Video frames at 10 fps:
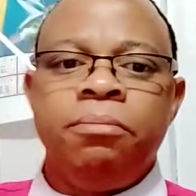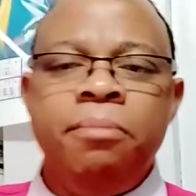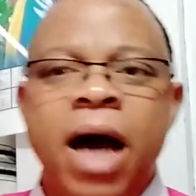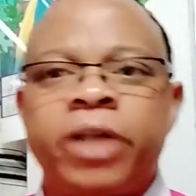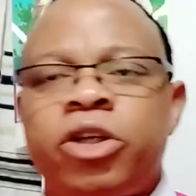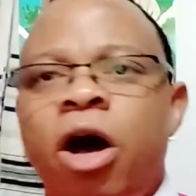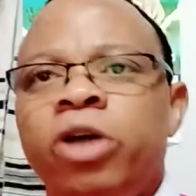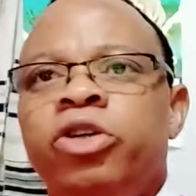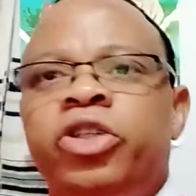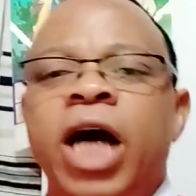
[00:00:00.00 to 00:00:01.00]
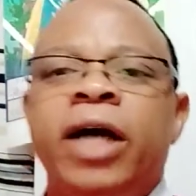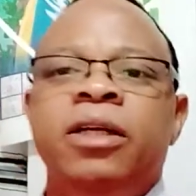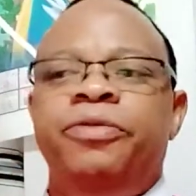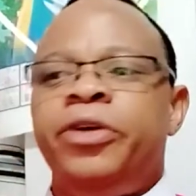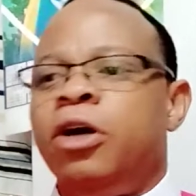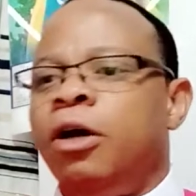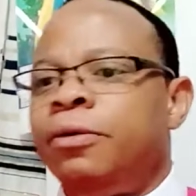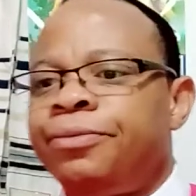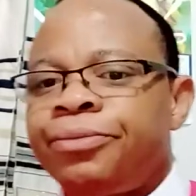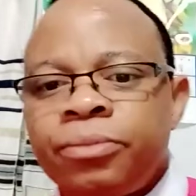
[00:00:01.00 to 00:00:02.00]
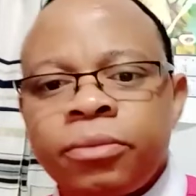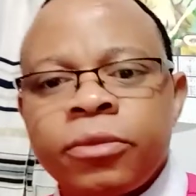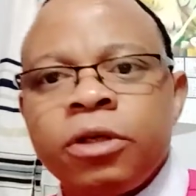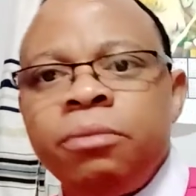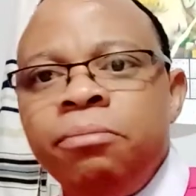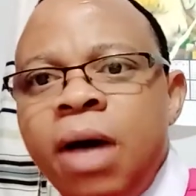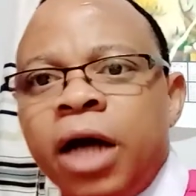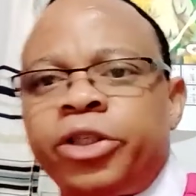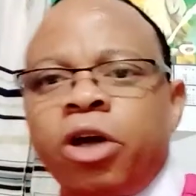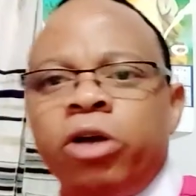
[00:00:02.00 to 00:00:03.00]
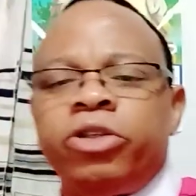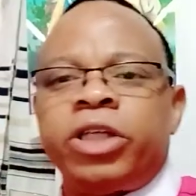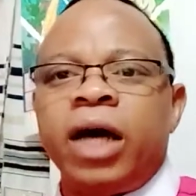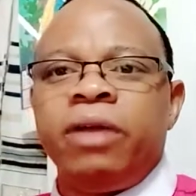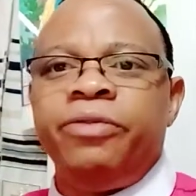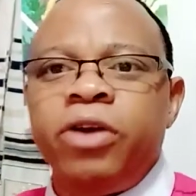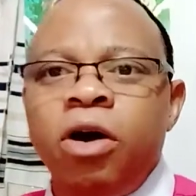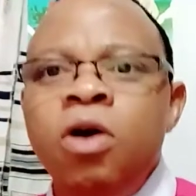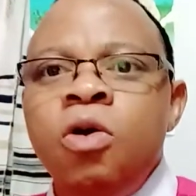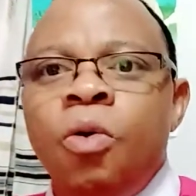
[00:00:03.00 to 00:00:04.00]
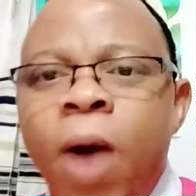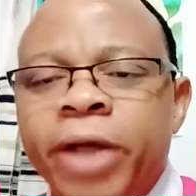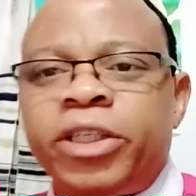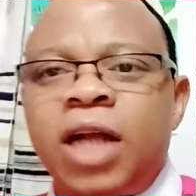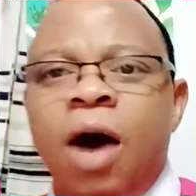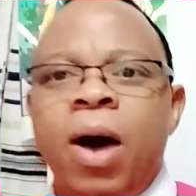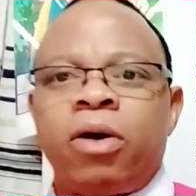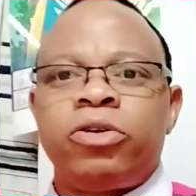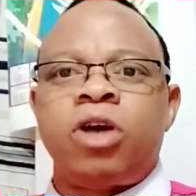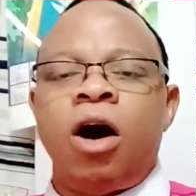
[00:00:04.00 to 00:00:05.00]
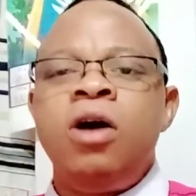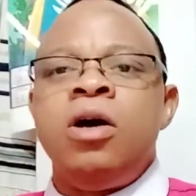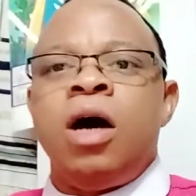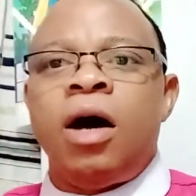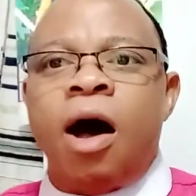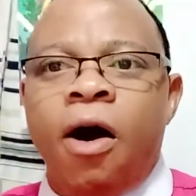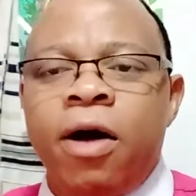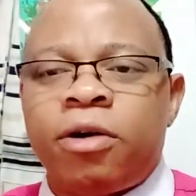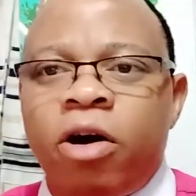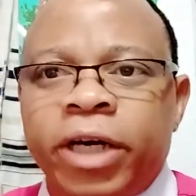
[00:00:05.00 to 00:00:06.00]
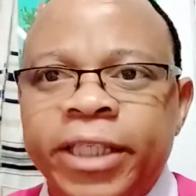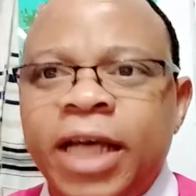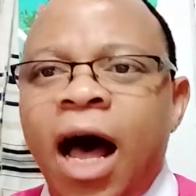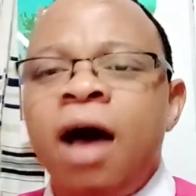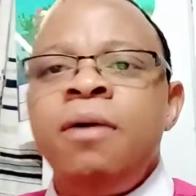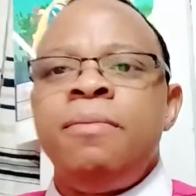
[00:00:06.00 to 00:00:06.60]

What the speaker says: Make sure you share the video. Make sure you share the video. Watching our Kokicha,